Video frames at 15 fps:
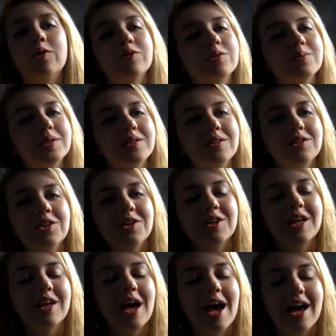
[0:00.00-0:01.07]
Holtzmann
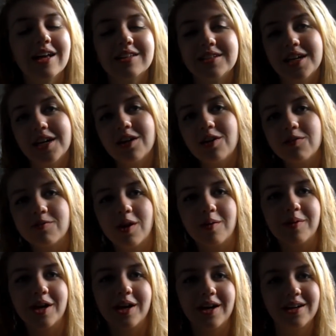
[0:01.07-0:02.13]
hairstyle
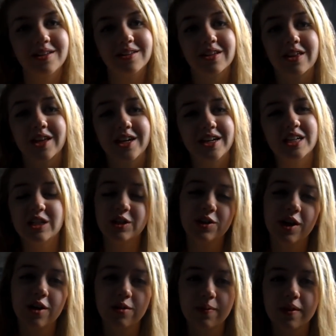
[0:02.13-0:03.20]
from uh, the
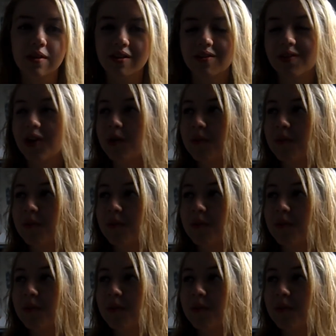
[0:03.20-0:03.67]
new Ghostbusters